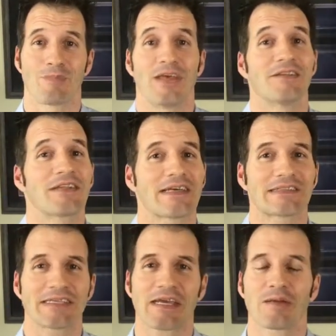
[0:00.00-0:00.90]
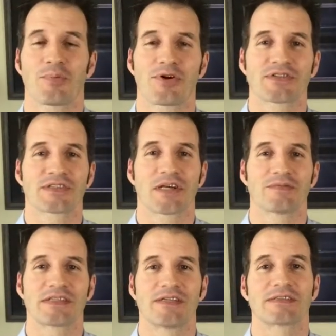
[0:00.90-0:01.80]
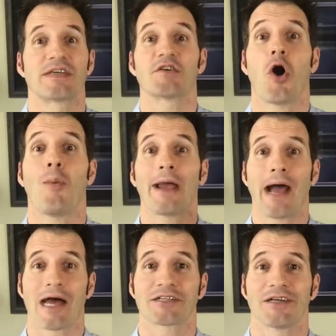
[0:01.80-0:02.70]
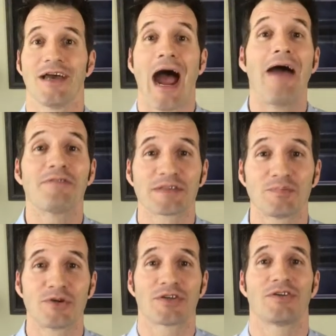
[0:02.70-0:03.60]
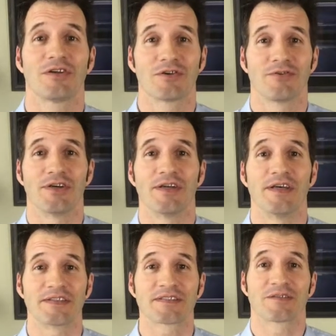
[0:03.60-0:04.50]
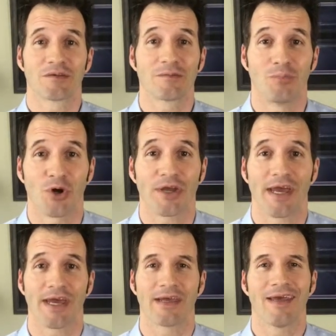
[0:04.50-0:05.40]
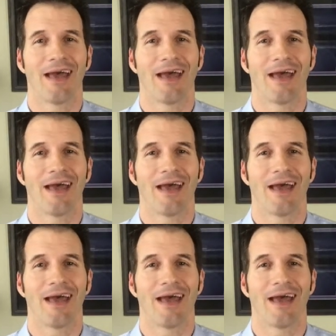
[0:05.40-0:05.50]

And then that second person comes in and says, oh my gosh, I have this book you need to read. It's book A.